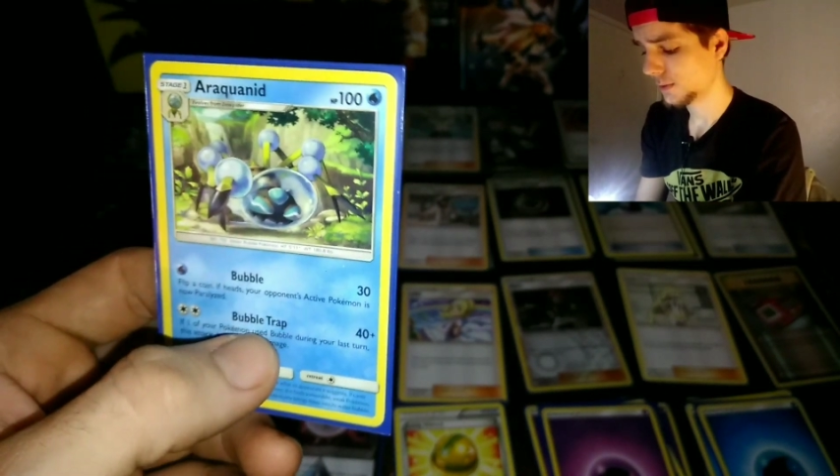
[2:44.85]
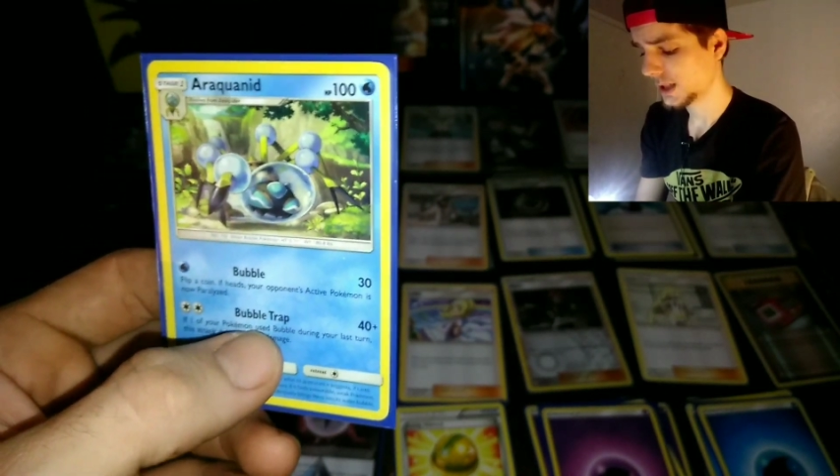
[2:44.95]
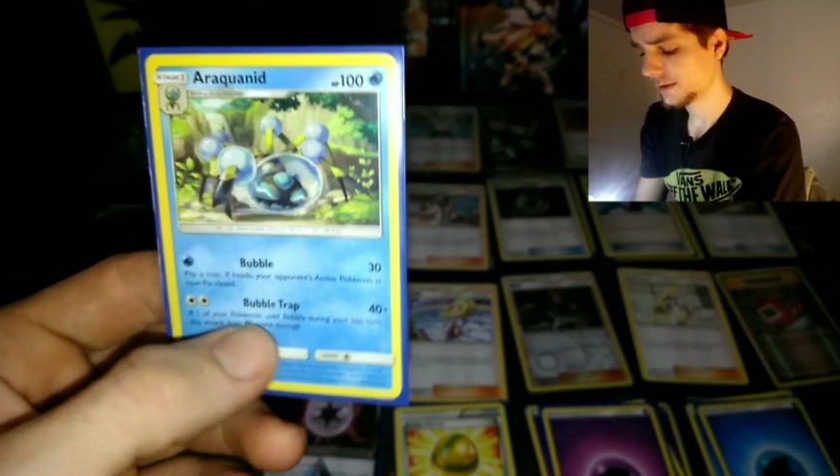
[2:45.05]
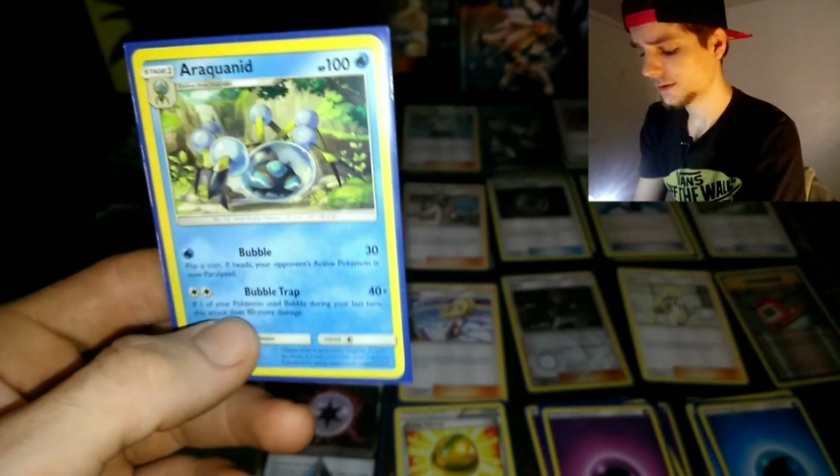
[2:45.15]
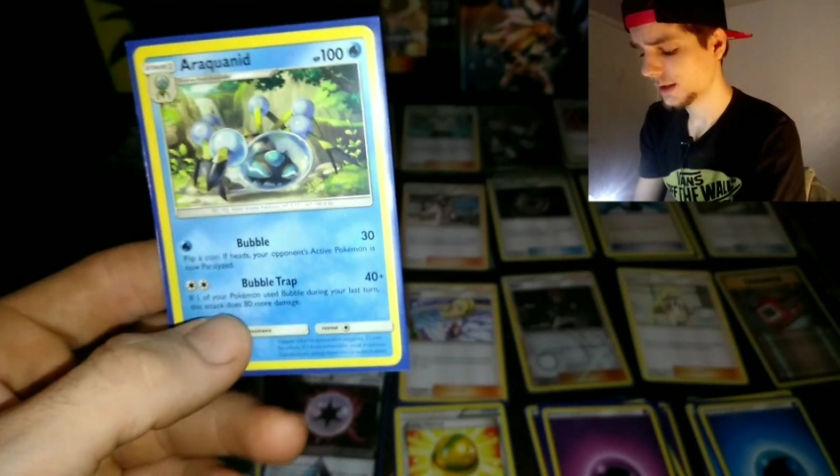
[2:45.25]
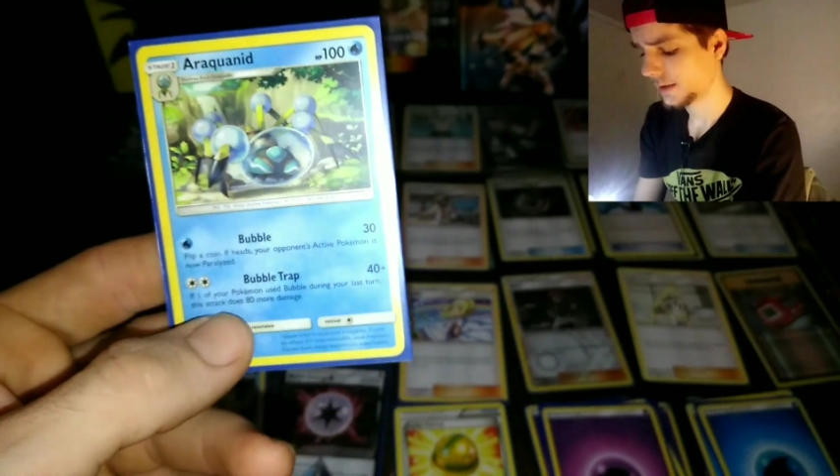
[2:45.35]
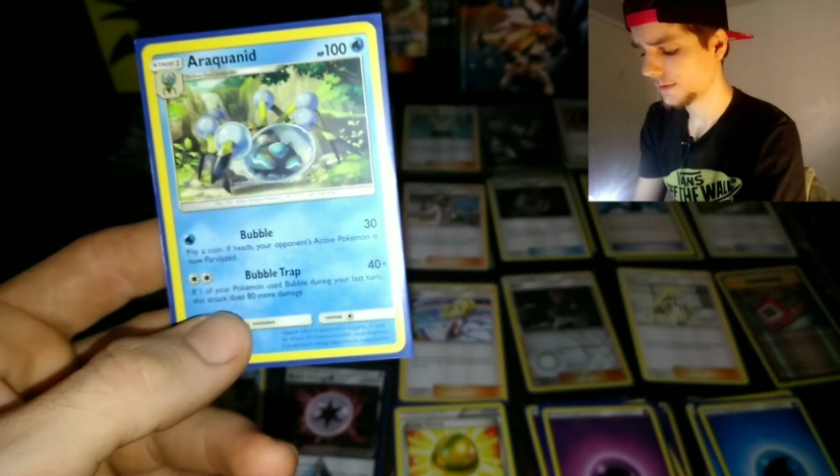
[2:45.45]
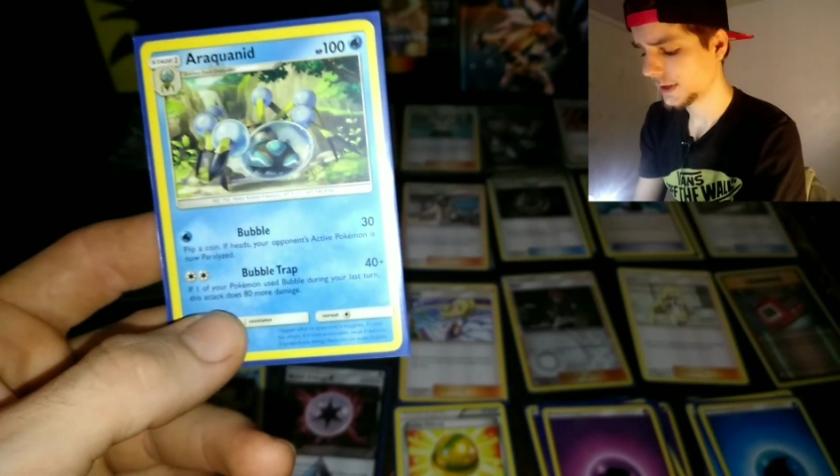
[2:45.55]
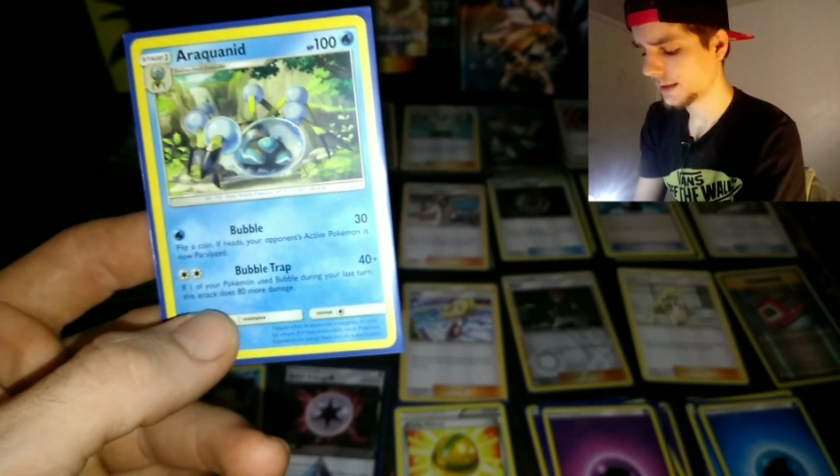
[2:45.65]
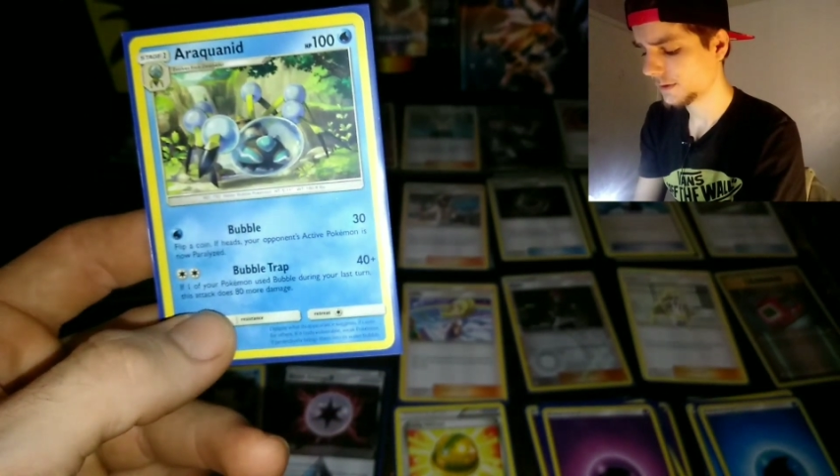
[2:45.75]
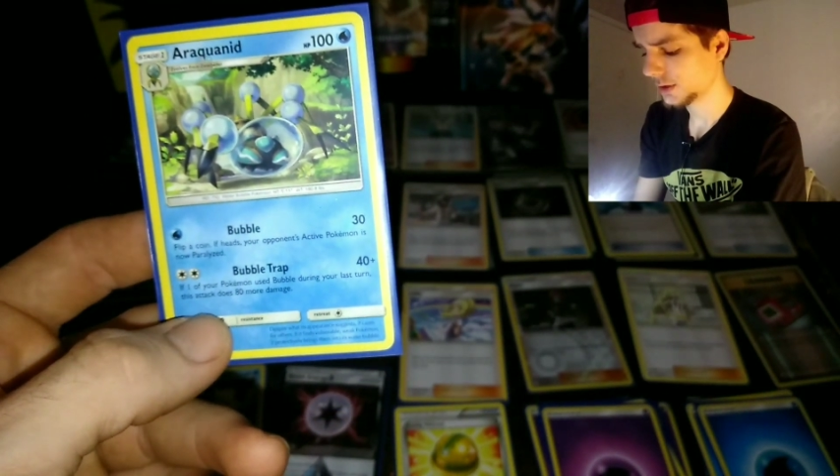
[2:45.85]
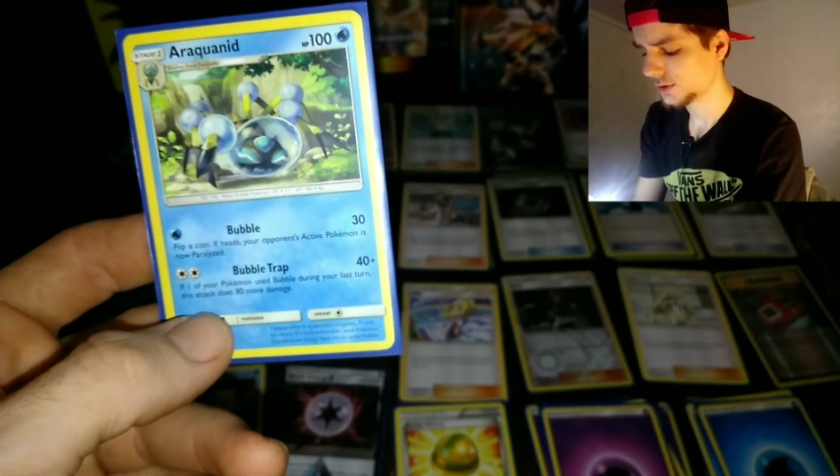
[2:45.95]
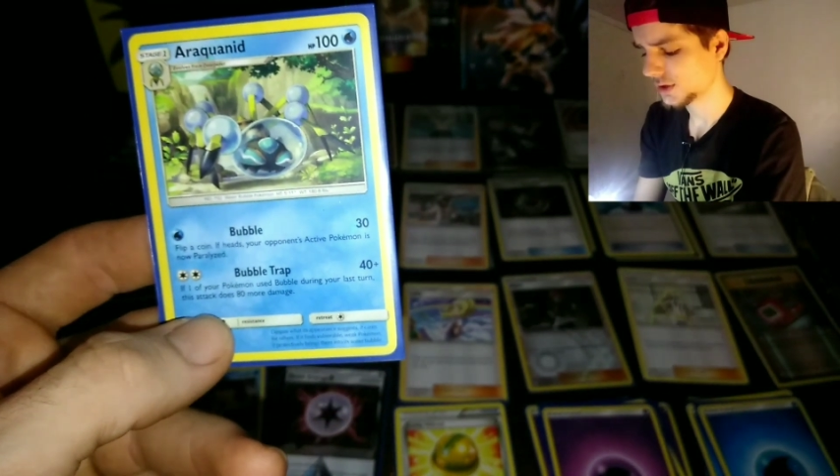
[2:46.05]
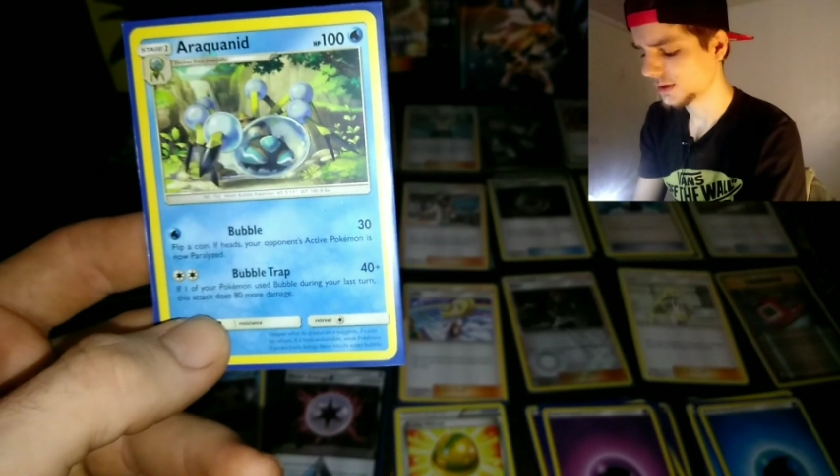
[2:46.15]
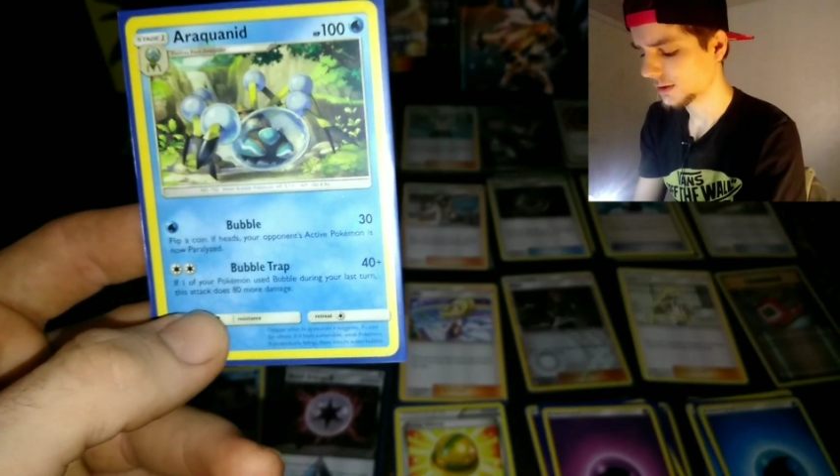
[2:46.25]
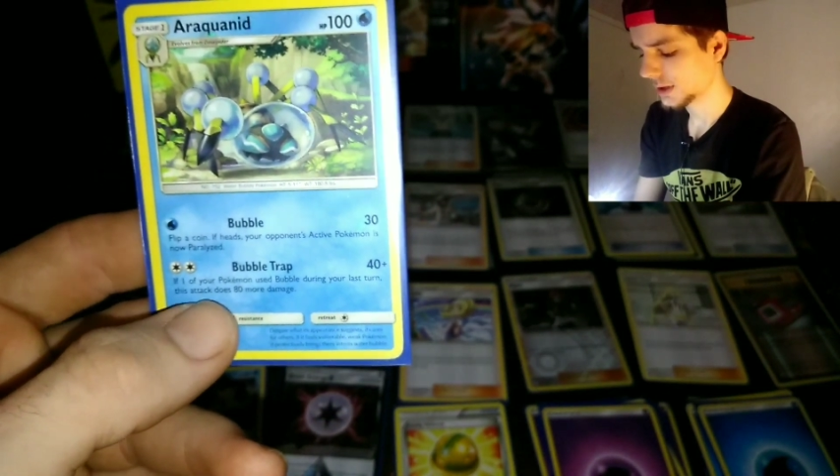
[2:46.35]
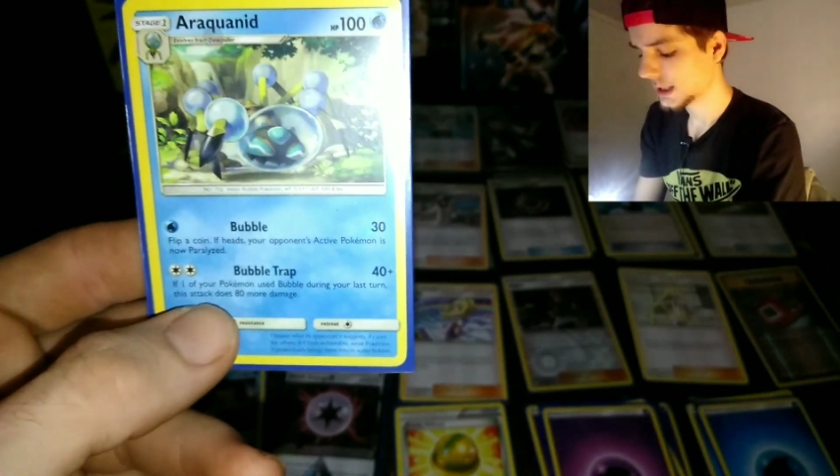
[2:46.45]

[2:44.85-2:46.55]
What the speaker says: whatever the evolution.